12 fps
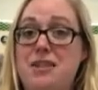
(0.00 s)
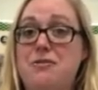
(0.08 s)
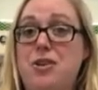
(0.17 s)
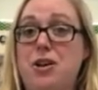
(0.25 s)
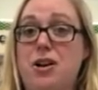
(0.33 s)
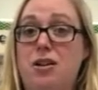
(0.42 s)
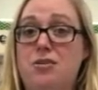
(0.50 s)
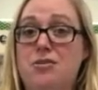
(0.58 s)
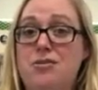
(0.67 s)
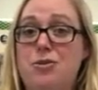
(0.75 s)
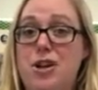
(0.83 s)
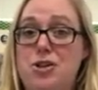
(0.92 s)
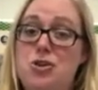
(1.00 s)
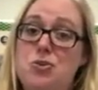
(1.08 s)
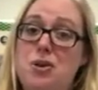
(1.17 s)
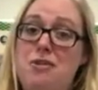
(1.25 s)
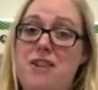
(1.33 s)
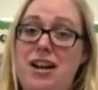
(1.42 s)
if their
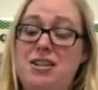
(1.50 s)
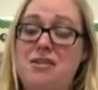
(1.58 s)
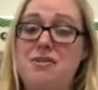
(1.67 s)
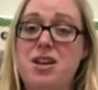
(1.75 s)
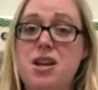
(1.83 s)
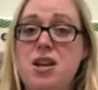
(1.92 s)
creations were effective.